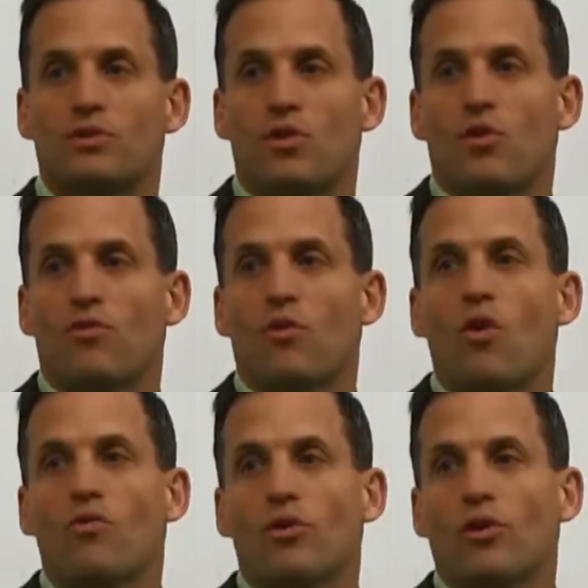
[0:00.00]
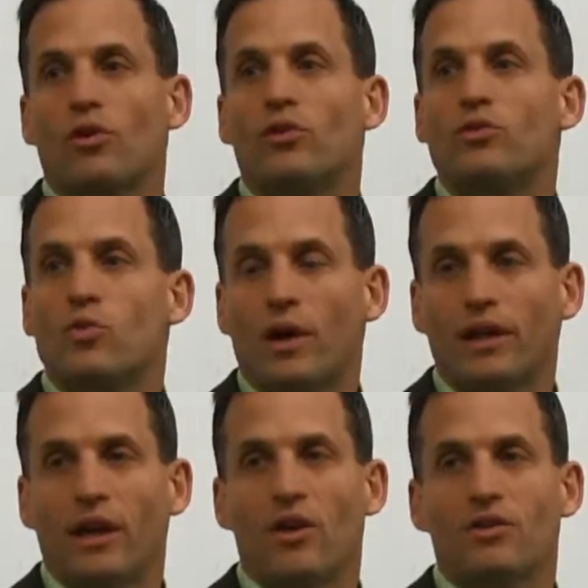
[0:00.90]
And so for over
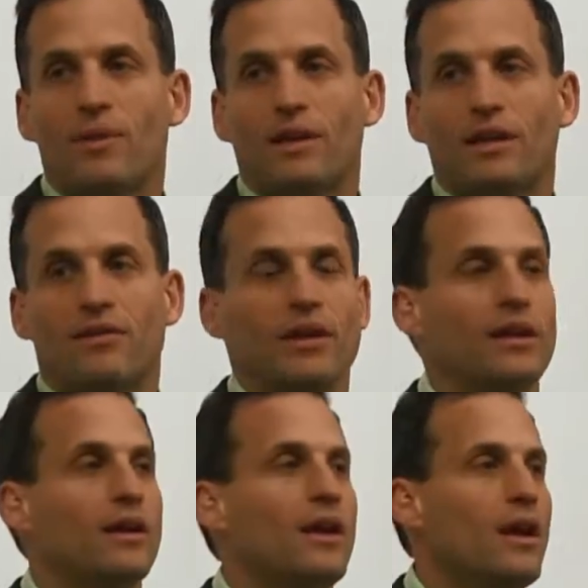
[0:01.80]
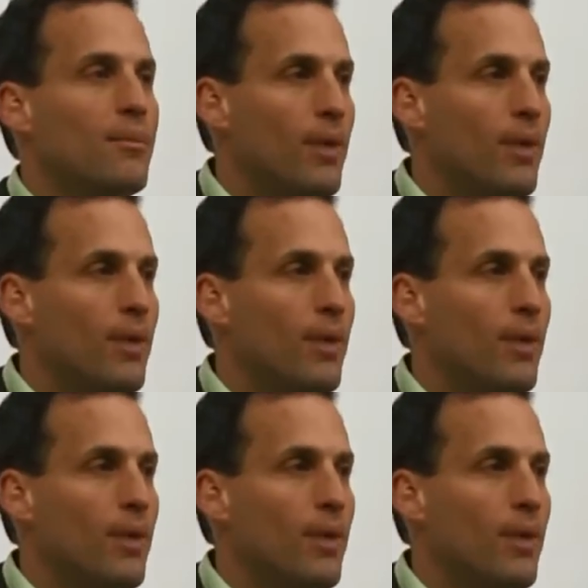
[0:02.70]
20 years, I've been giving